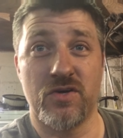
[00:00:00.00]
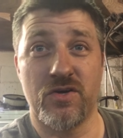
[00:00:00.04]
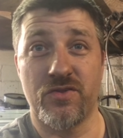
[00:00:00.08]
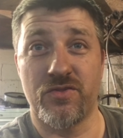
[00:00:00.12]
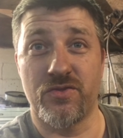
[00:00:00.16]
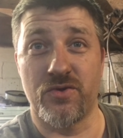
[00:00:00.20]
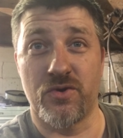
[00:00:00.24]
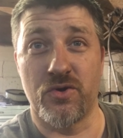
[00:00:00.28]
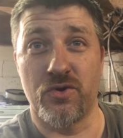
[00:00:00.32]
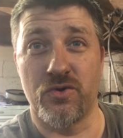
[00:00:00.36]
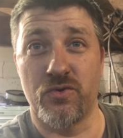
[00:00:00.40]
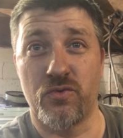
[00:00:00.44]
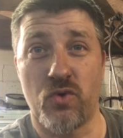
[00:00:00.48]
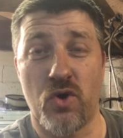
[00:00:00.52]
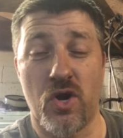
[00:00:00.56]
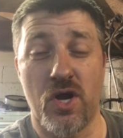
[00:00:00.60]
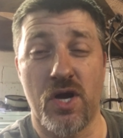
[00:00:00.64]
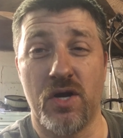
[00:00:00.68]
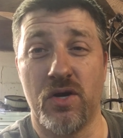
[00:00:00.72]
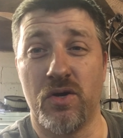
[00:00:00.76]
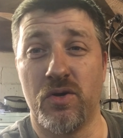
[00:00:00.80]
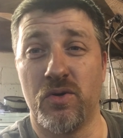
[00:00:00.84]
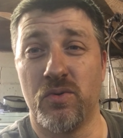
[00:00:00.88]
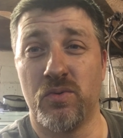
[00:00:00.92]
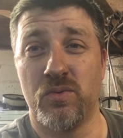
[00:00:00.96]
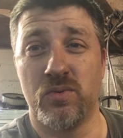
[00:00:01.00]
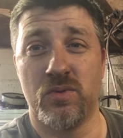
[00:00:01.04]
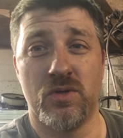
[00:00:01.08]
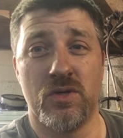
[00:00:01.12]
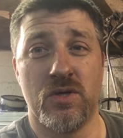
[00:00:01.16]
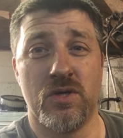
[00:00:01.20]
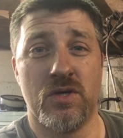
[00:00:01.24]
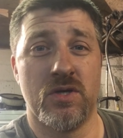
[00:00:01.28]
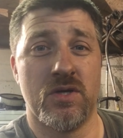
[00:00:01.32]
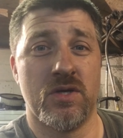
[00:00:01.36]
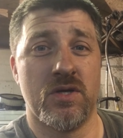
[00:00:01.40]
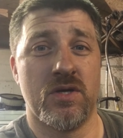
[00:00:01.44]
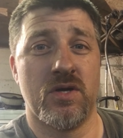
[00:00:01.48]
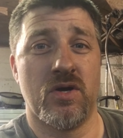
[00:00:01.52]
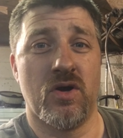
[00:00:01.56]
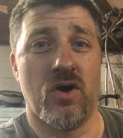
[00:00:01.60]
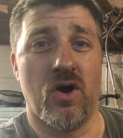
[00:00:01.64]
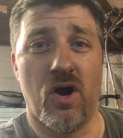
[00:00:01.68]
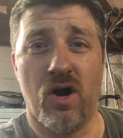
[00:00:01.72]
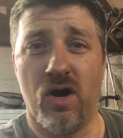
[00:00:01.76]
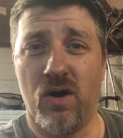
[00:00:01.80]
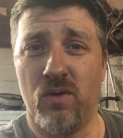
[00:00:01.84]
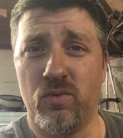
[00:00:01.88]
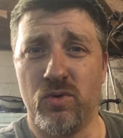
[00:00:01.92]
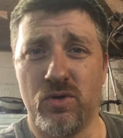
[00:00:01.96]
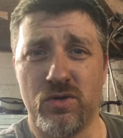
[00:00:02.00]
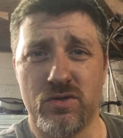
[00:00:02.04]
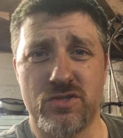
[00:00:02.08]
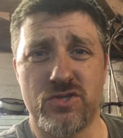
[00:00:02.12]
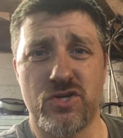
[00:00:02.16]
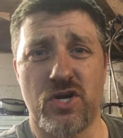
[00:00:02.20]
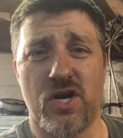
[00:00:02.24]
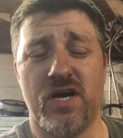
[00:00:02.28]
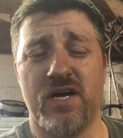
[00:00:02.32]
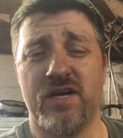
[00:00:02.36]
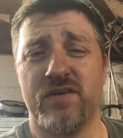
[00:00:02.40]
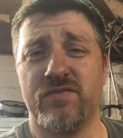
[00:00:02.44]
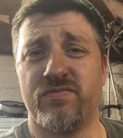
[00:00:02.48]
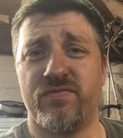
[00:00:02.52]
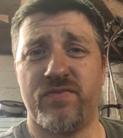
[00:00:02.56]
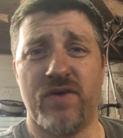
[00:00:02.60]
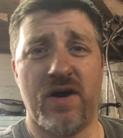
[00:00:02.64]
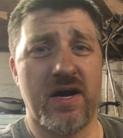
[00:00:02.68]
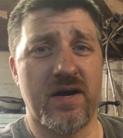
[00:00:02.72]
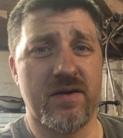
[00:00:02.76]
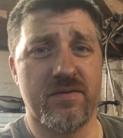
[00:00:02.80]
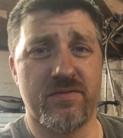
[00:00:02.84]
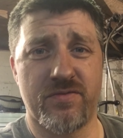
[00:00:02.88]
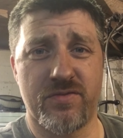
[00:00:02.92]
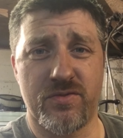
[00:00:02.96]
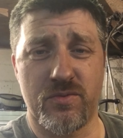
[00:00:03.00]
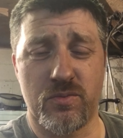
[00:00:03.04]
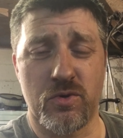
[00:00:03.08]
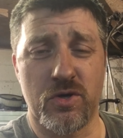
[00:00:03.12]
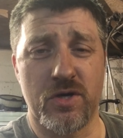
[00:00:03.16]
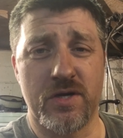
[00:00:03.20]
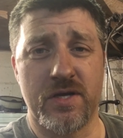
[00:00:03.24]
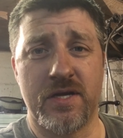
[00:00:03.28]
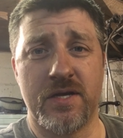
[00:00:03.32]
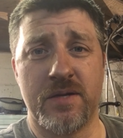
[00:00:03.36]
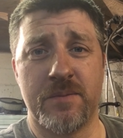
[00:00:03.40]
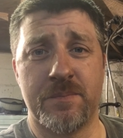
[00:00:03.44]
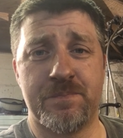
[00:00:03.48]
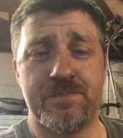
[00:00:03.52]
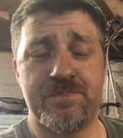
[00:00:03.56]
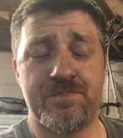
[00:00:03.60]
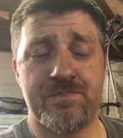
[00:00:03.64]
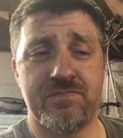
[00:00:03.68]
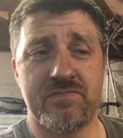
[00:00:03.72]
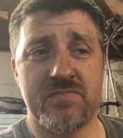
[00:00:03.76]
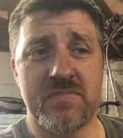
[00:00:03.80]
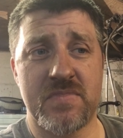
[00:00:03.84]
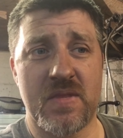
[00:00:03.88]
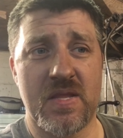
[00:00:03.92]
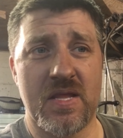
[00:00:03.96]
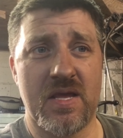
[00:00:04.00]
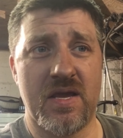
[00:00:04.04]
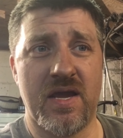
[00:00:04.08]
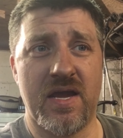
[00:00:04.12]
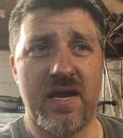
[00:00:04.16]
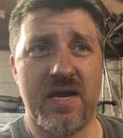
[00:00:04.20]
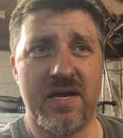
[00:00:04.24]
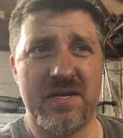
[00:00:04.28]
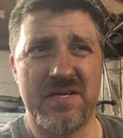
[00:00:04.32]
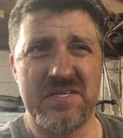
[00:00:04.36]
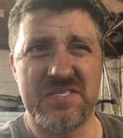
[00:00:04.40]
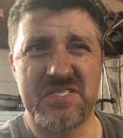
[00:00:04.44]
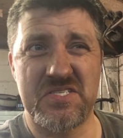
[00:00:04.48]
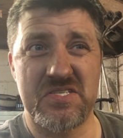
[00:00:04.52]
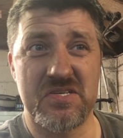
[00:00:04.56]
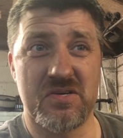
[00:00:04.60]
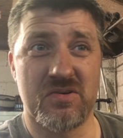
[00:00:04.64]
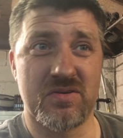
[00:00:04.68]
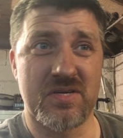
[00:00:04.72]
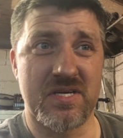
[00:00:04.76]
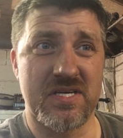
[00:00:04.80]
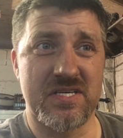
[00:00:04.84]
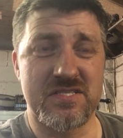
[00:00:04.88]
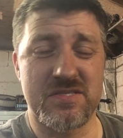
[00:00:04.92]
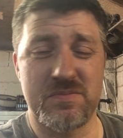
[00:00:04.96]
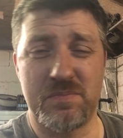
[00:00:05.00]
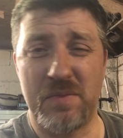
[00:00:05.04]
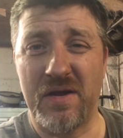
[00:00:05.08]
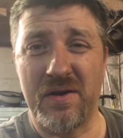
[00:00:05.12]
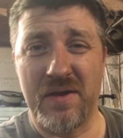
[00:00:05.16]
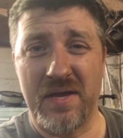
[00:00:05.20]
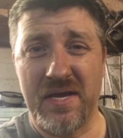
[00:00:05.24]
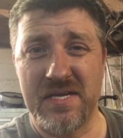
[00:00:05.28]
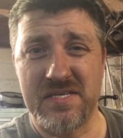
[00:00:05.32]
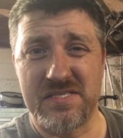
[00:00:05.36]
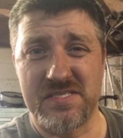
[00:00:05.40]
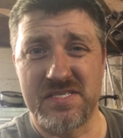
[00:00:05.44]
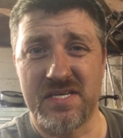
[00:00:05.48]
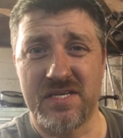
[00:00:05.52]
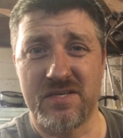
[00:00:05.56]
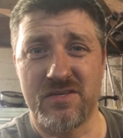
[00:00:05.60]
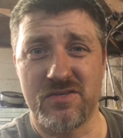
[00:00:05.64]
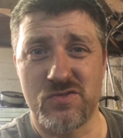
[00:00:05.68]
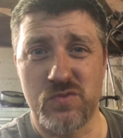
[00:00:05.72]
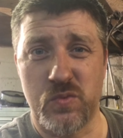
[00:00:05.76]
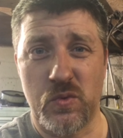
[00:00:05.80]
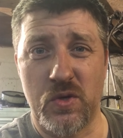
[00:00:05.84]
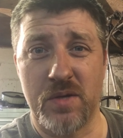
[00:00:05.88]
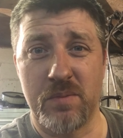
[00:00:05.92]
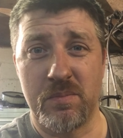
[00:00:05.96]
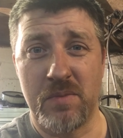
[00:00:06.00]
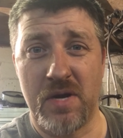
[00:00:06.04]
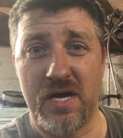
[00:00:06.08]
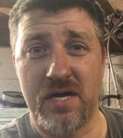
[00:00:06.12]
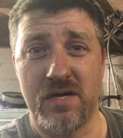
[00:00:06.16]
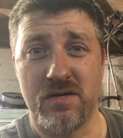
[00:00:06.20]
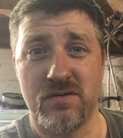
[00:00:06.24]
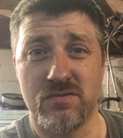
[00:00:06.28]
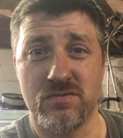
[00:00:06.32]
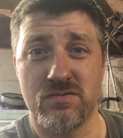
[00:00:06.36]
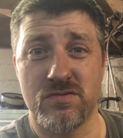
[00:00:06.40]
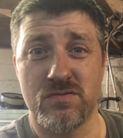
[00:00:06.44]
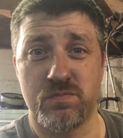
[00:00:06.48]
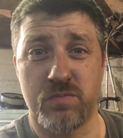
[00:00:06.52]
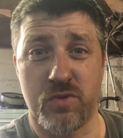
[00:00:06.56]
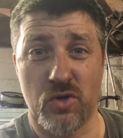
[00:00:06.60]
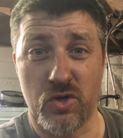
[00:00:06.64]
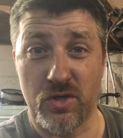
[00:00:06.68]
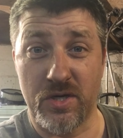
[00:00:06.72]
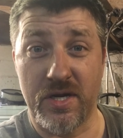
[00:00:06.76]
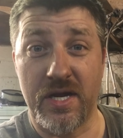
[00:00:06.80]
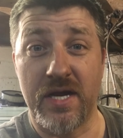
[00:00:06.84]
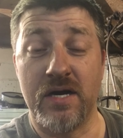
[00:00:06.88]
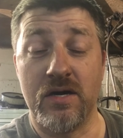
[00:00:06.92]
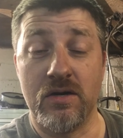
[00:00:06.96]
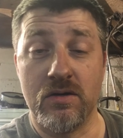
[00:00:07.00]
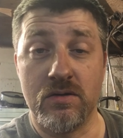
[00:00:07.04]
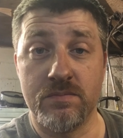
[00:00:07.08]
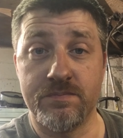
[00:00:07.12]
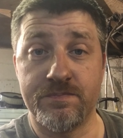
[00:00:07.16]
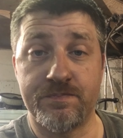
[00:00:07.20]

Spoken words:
third row, all-wheel drive 5.3, and it still gets about 18 to 20 miles per gallon.